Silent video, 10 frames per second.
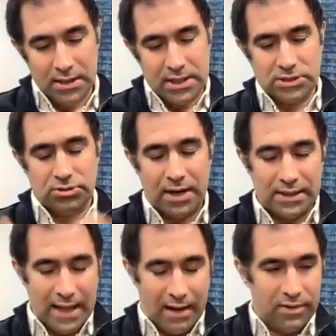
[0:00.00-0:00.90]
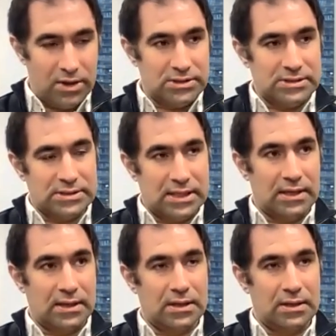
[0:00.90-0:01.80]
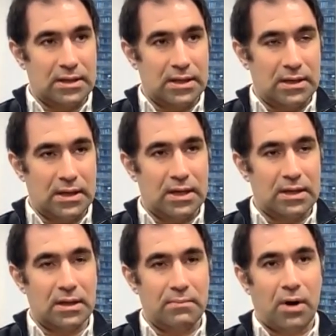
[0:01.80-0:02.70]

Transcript: The trend that we are seeing in the